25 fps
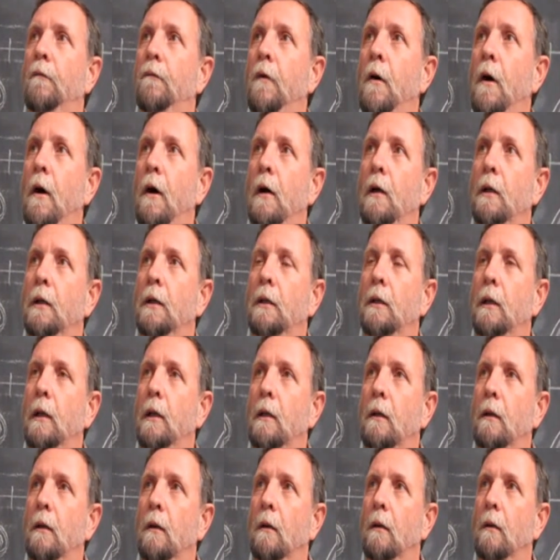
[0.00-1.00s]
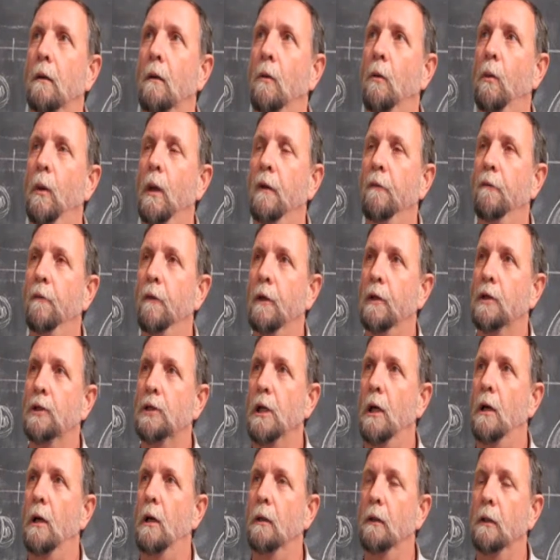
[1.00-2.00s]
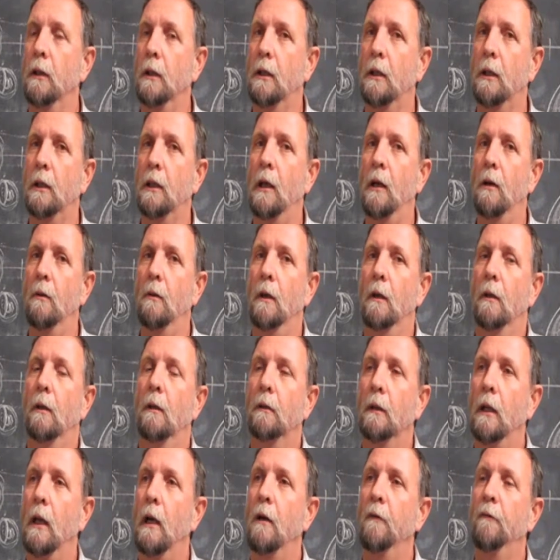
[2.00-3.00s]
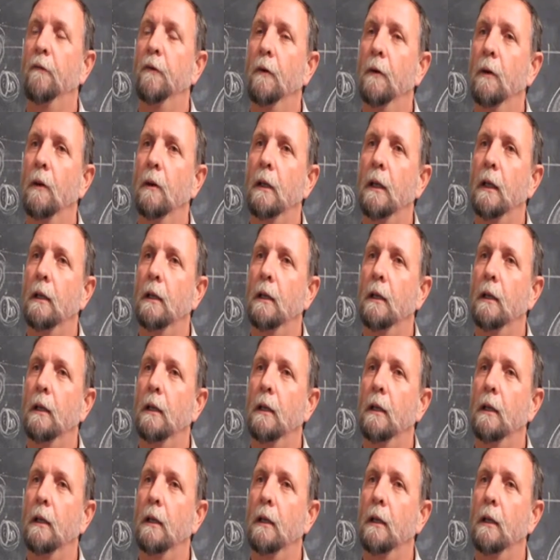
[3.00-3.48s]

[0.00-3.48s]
faster, where for a child it's slower. Now if you